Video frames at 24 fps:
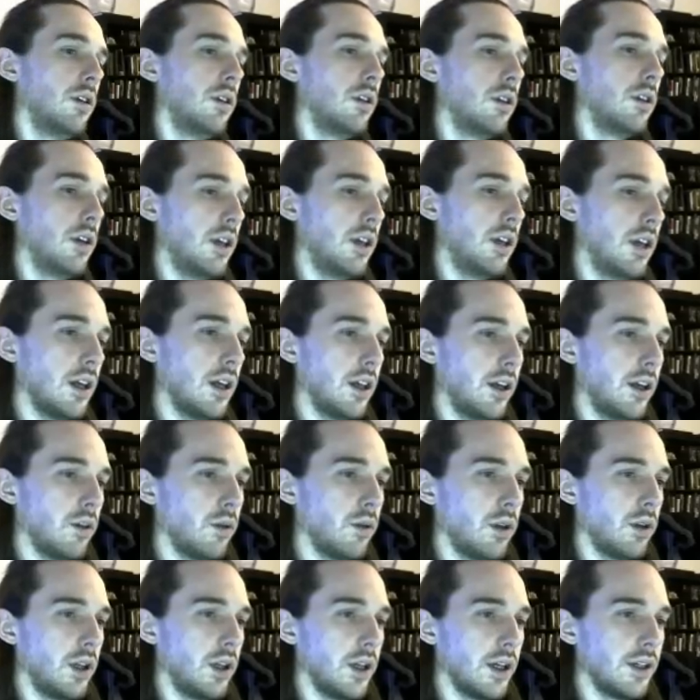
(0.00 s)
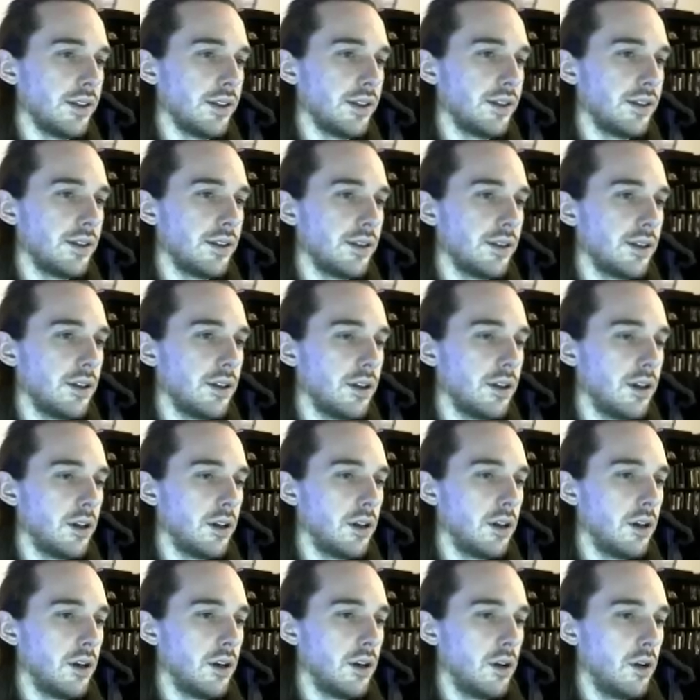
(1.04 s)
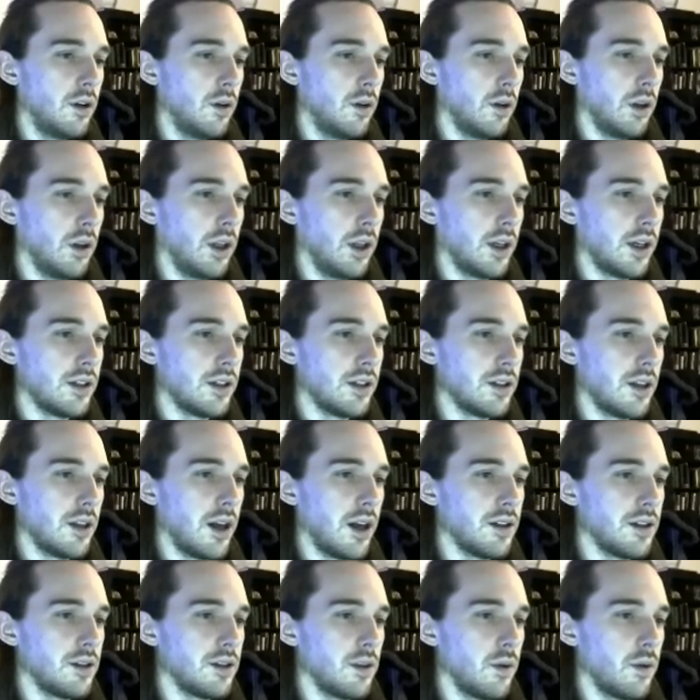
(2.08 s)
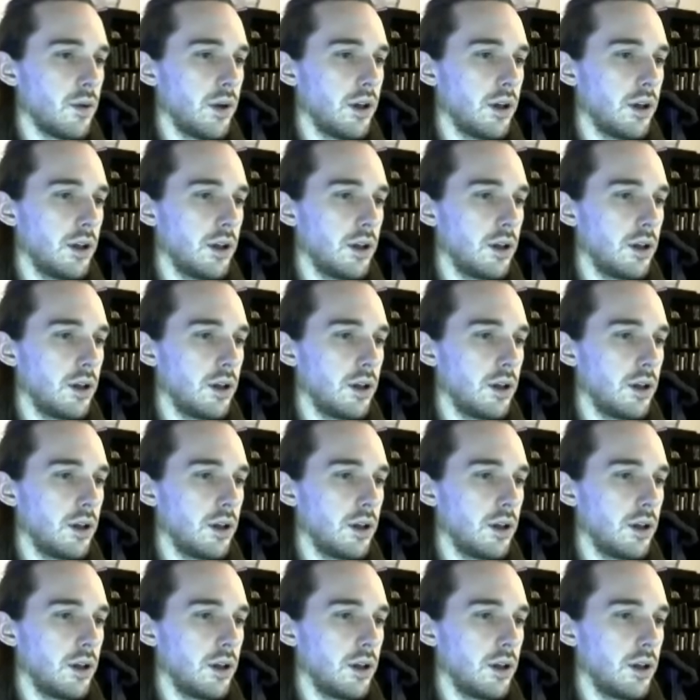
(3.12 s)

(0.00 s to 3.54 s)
can get like really nice lines going on.